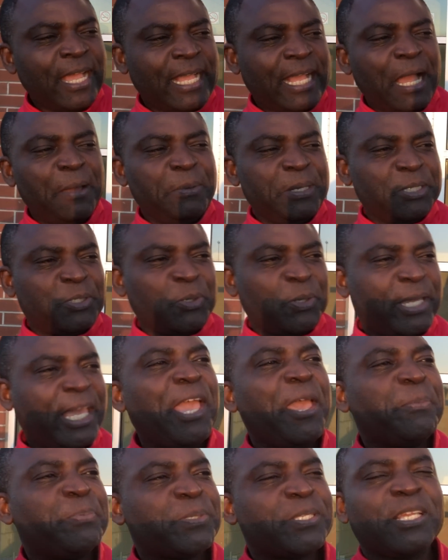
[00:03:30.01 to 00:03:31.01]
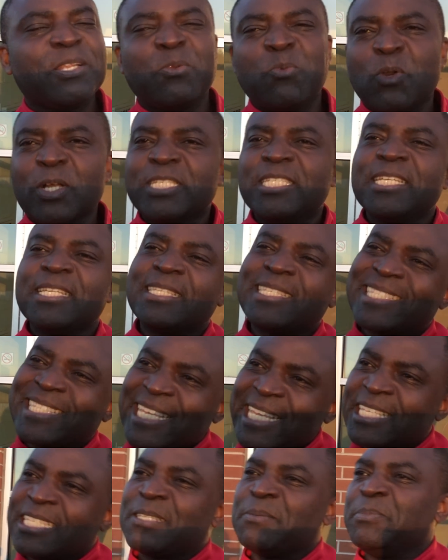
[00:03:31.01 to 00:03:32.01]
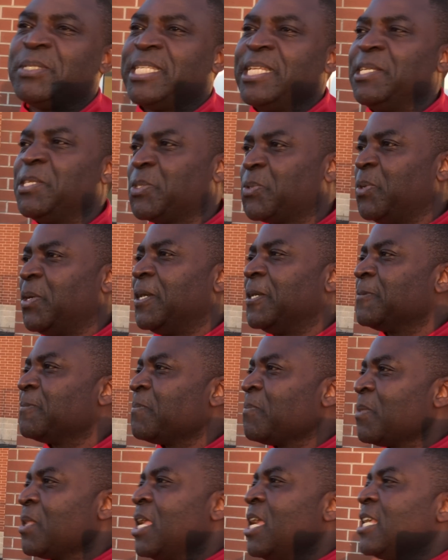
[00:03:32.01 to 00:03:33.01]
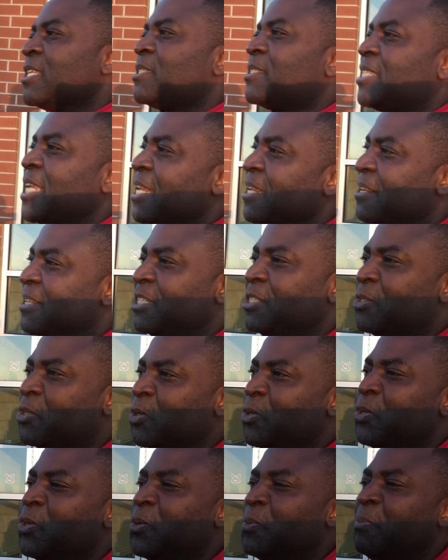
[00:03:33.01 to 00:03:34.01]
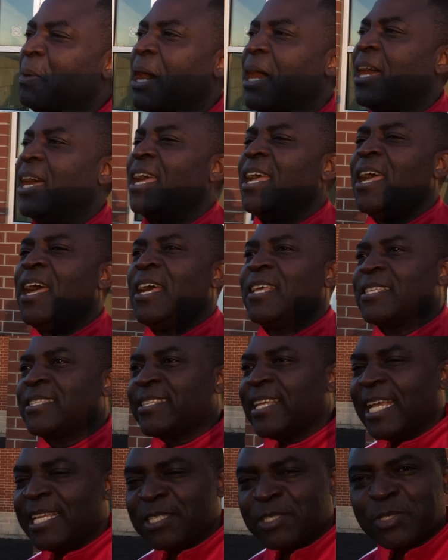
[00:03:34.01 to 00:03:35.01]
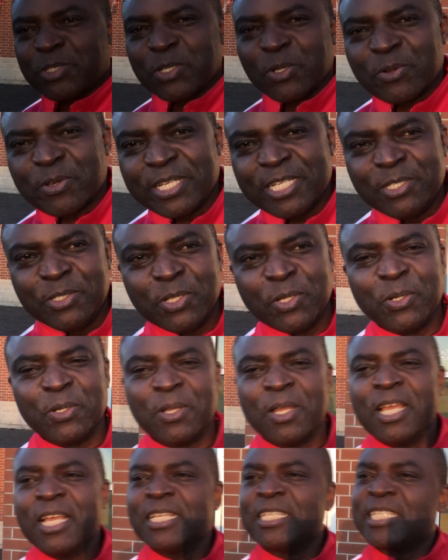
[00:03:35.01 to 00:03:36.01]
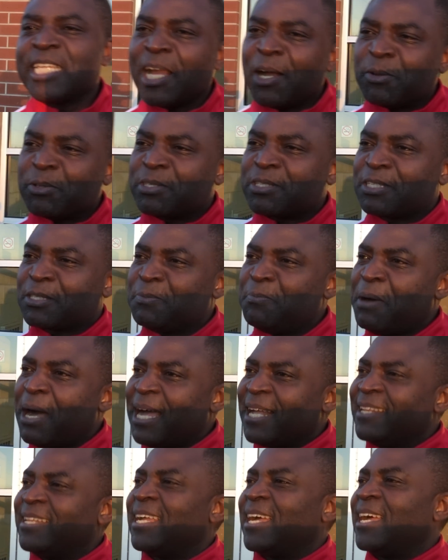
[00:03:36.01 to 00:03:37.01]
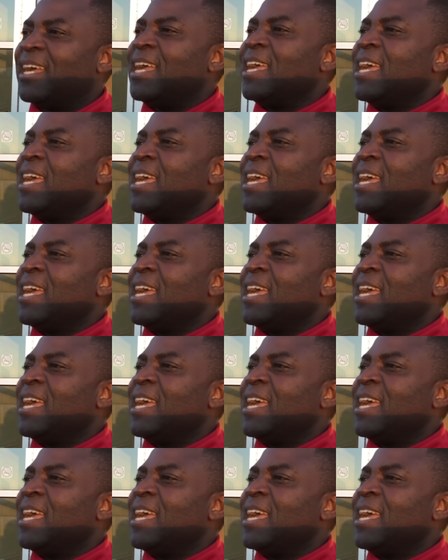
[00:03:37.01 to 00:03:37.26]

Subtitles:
coming to Caps and watching Sticks Mtizwa, Stanley Ndunduma, Size Torindo, Charles Sbanda.